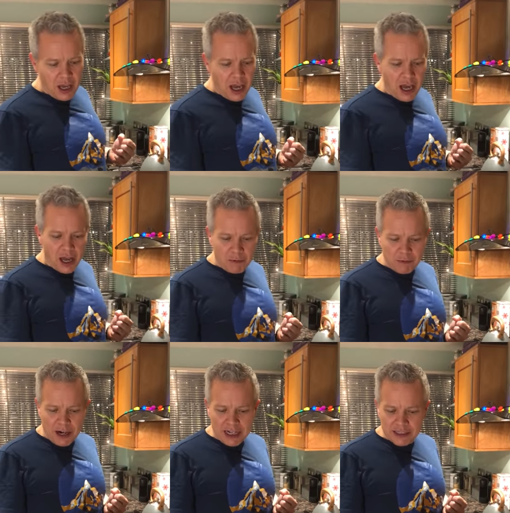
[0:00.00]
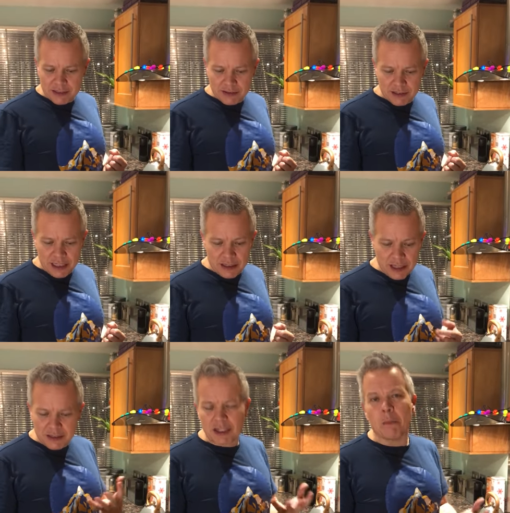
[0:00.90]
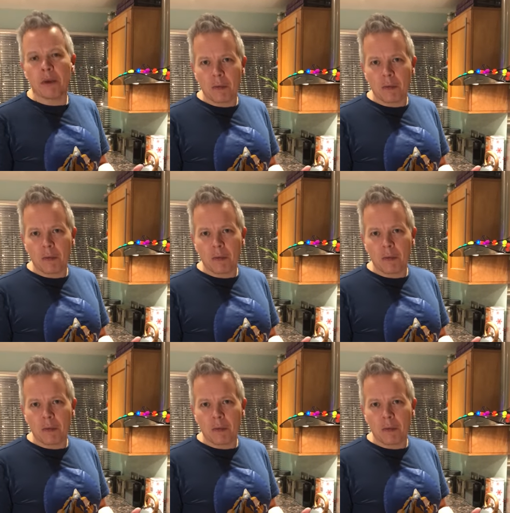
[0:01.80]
um, raisins, they're, they're, jumbo